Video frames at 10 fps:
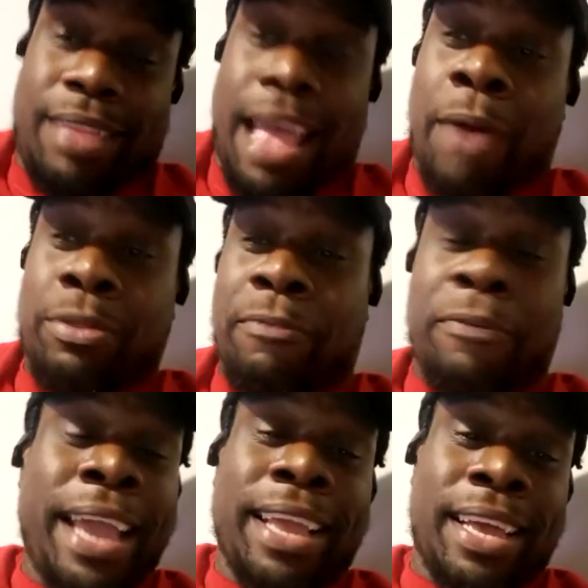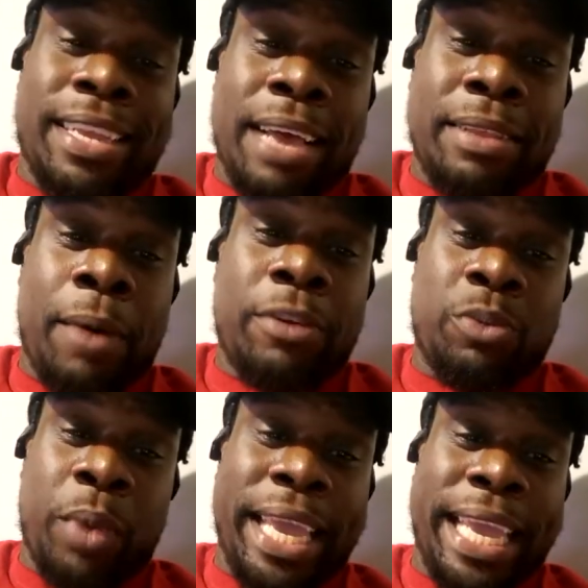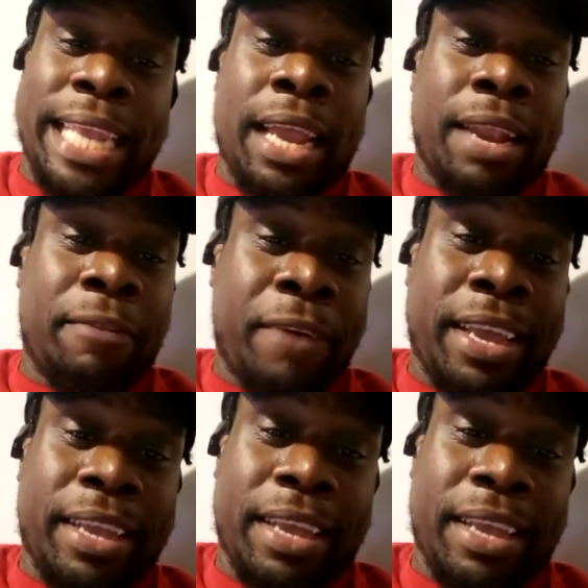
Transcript: out the fight, right? That was his way of getting out of the fight.